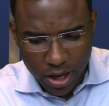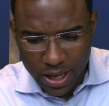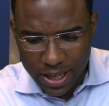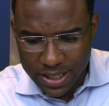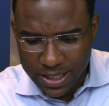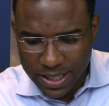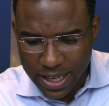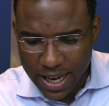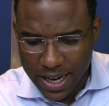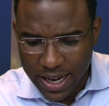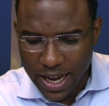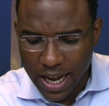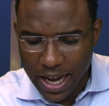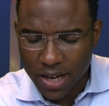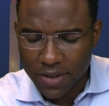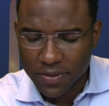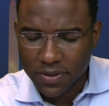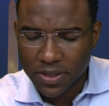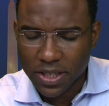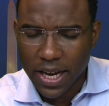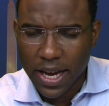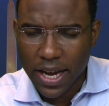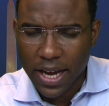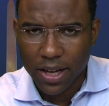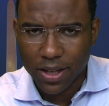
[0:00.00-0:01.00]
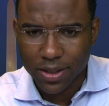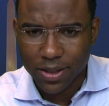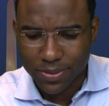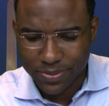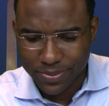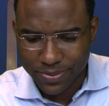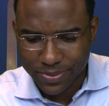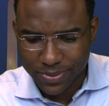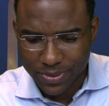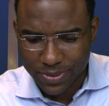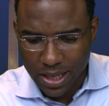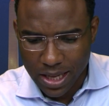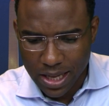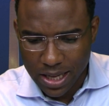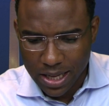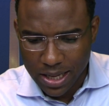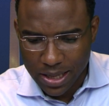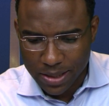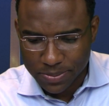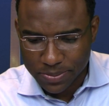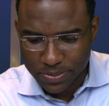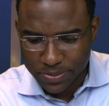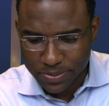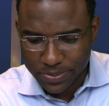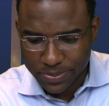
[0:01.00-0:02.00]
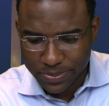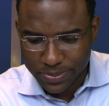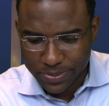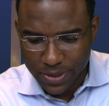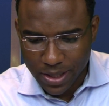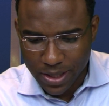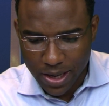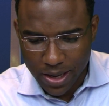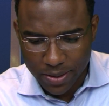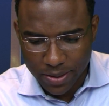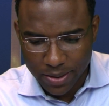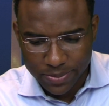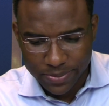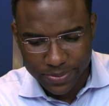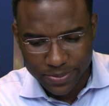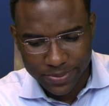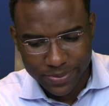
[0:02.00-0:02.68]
is getting out of jail. He had